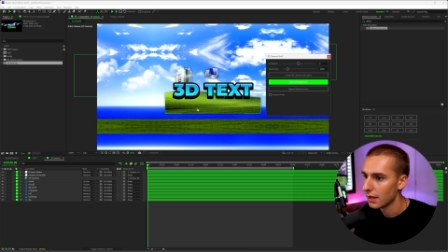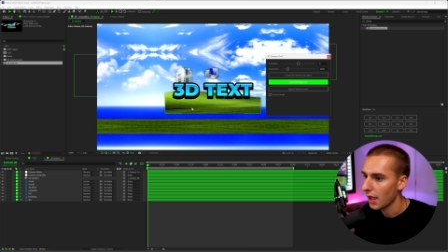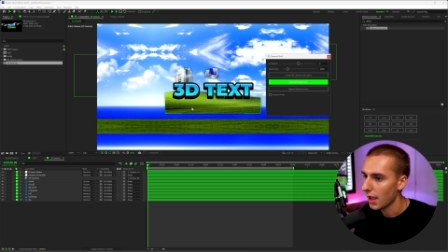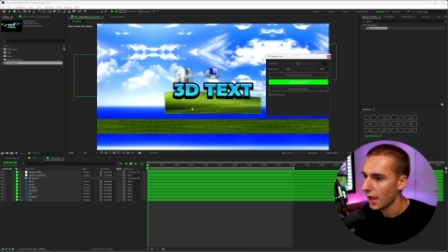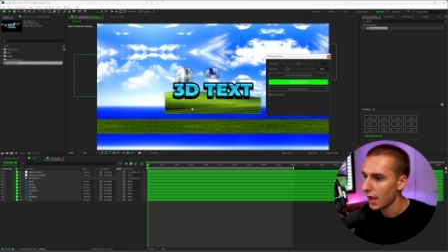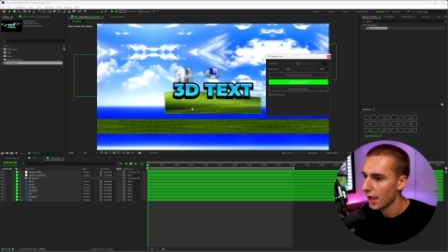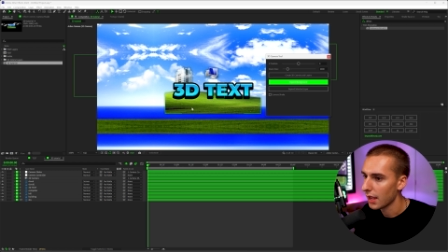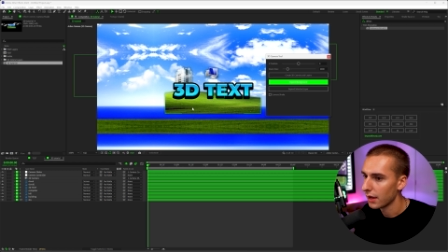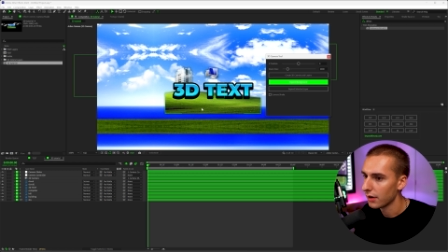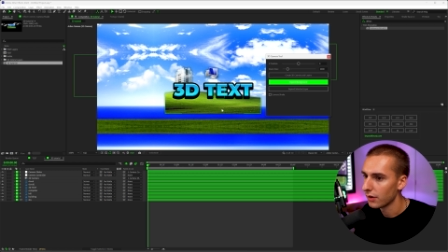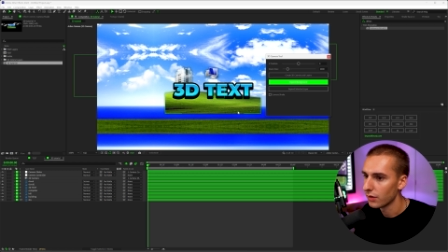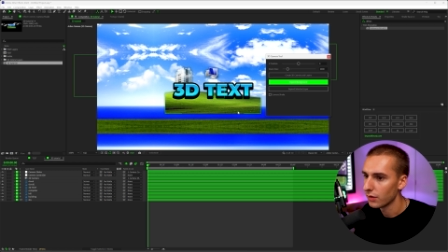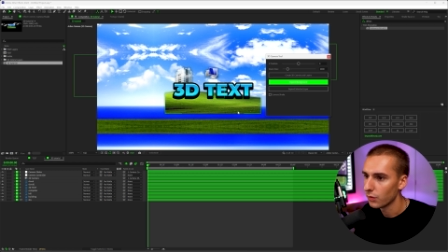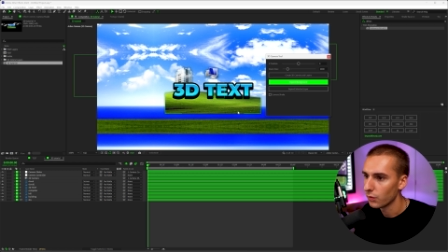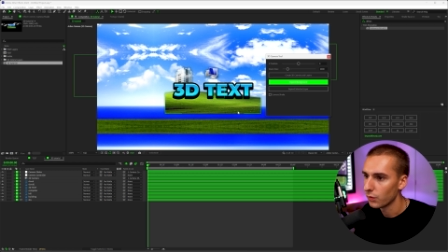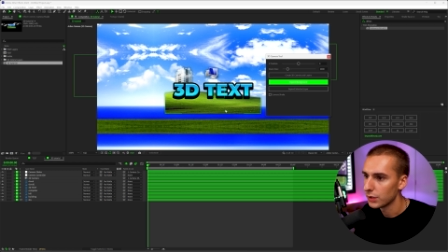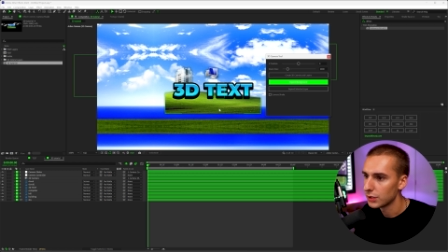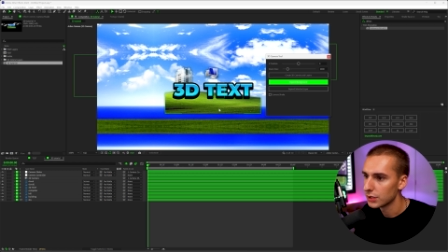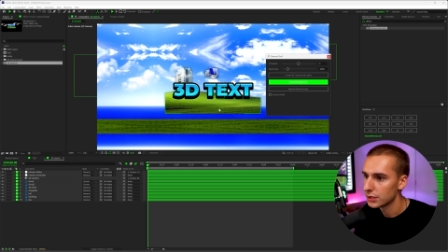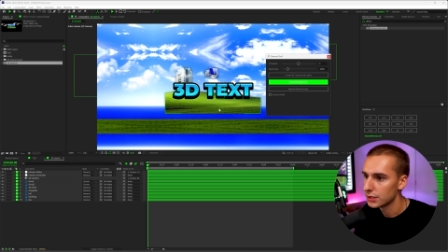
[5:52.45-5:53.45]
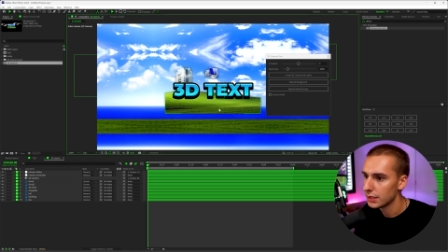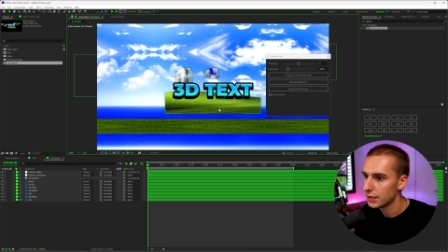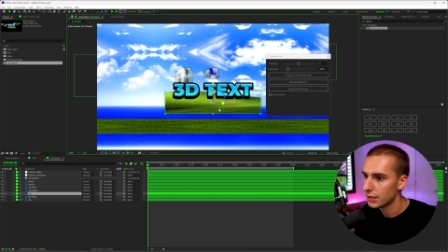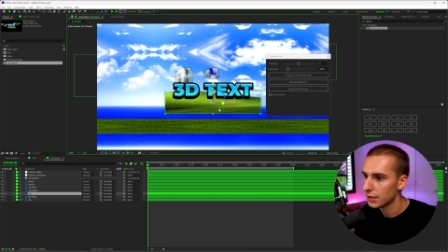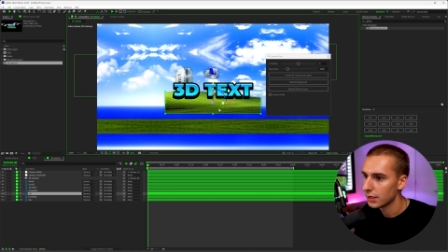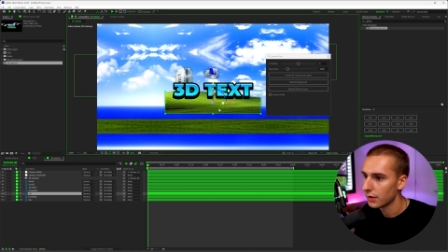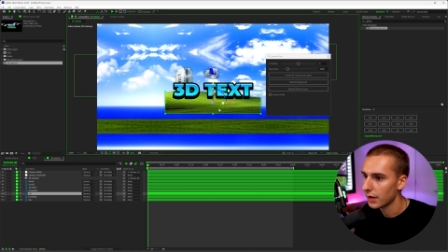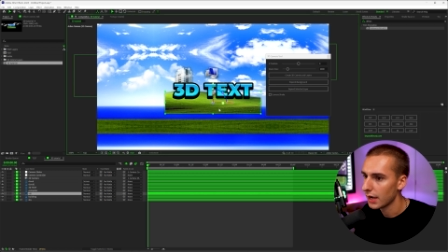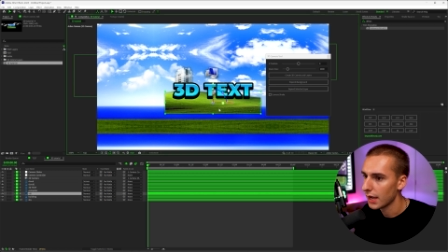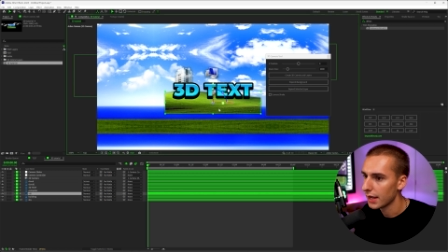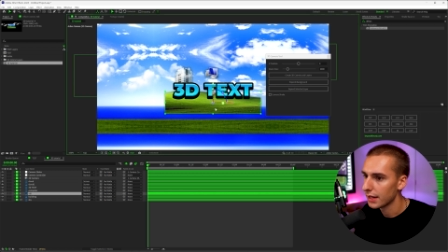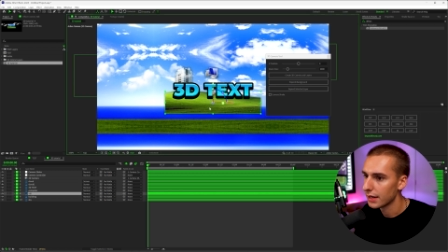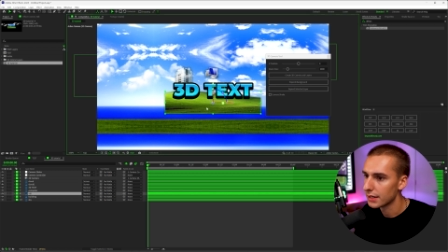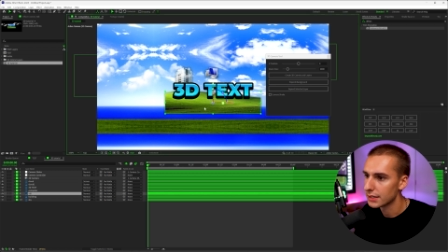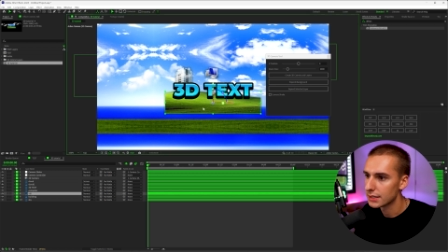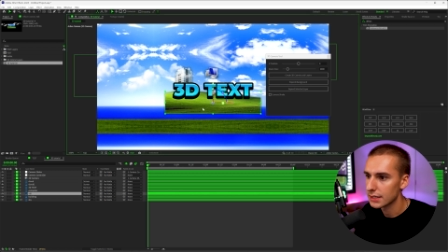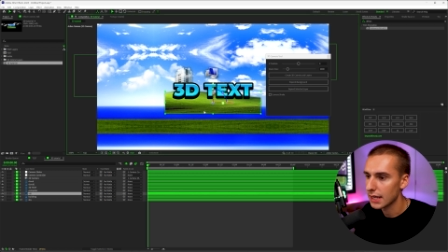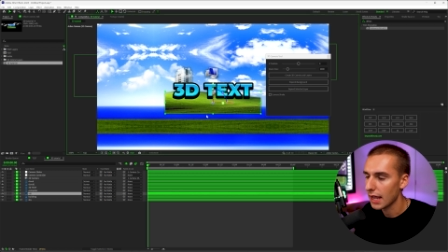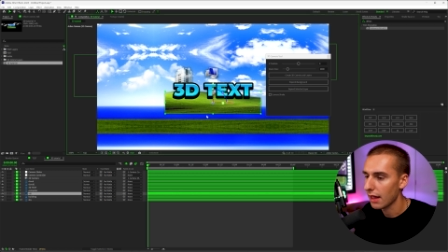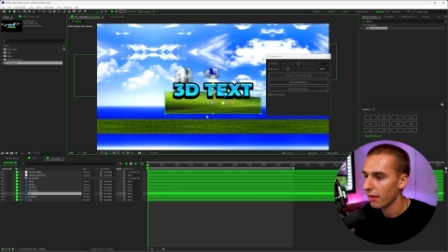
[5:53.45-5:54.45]
and we just need to go ahead and
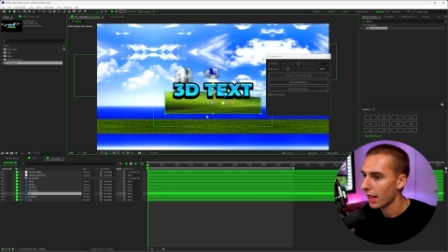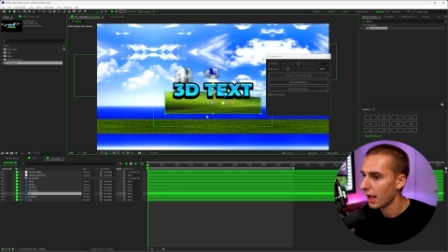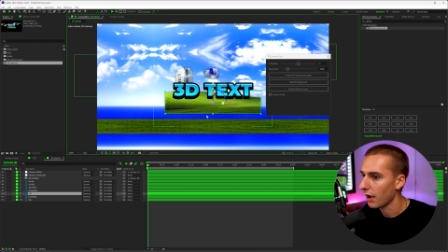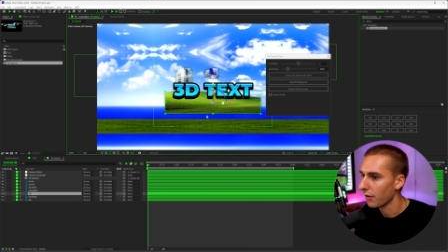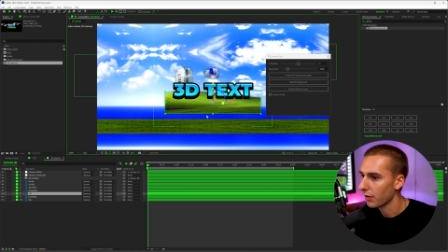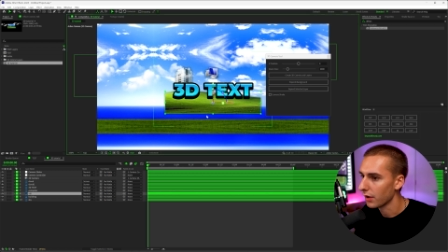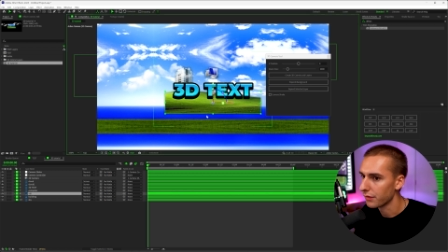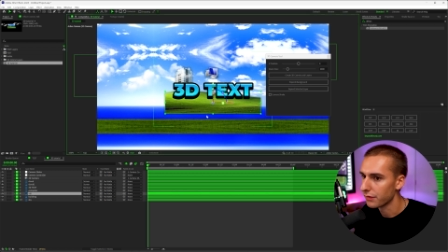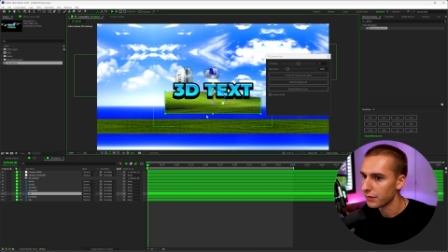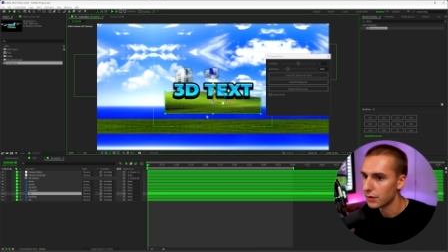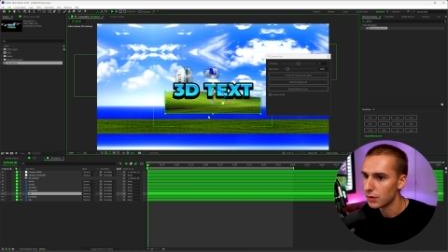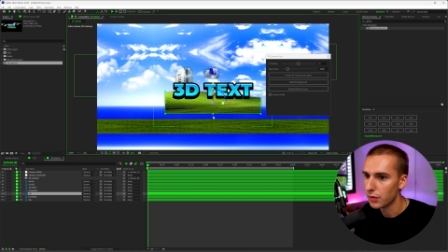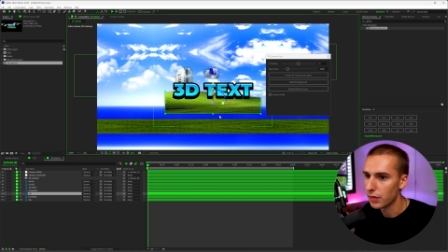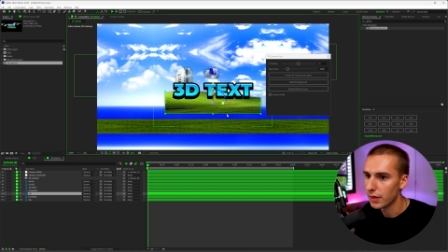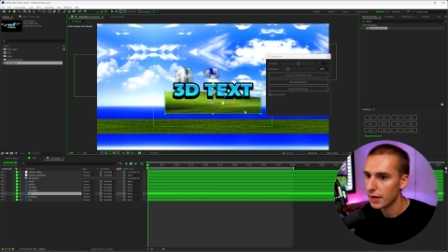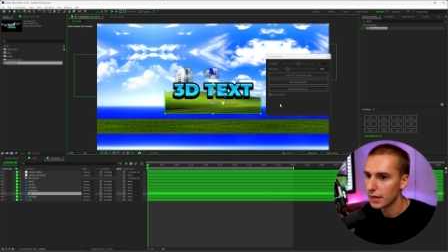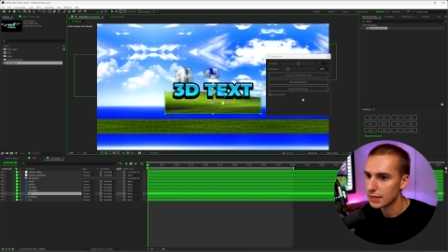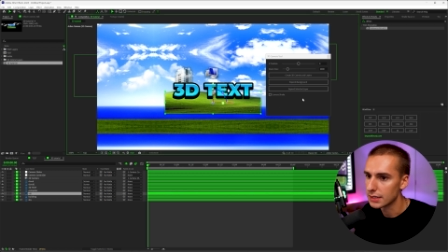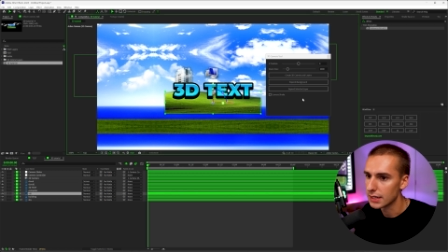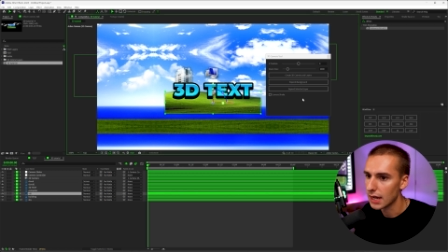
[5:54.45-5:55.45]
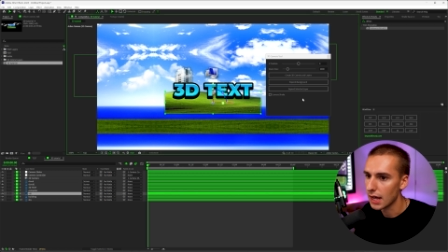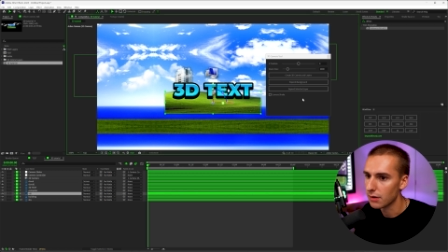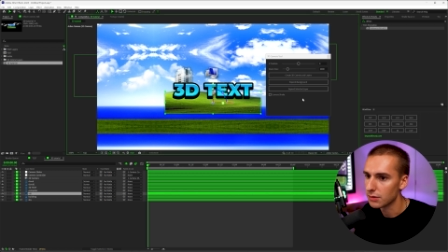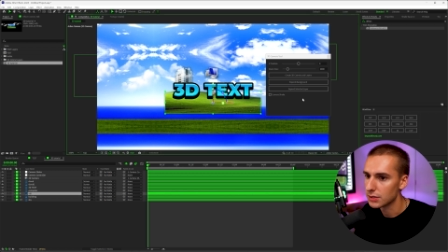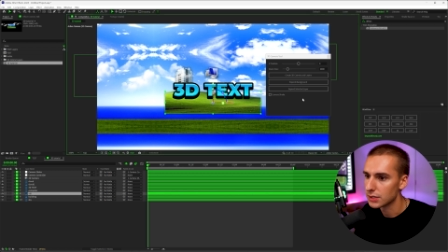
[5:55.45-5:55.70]
scale out a few things now.